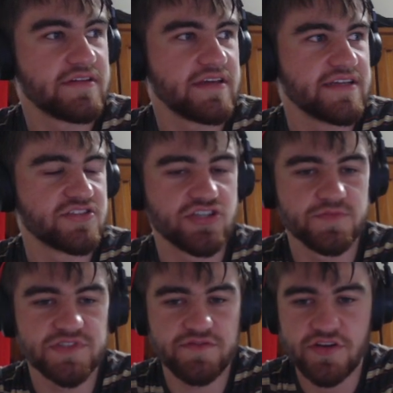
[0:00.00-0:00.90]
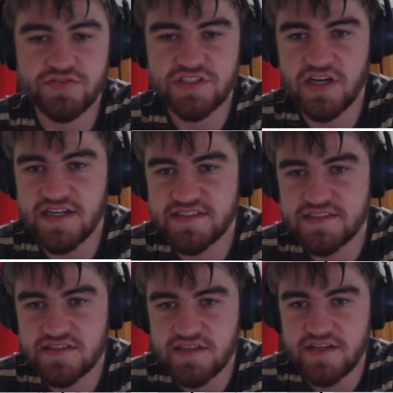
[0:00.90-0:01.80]
in terms of those guys
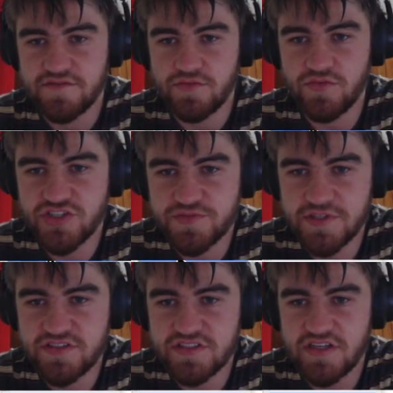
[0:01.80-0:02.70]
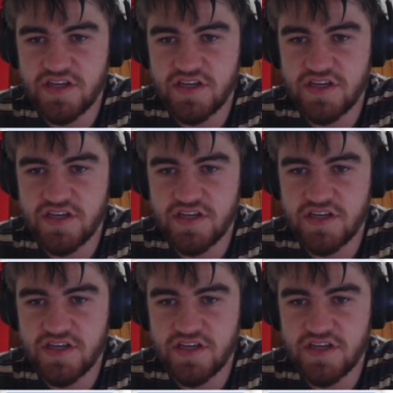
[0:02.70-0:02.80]
from Richmond.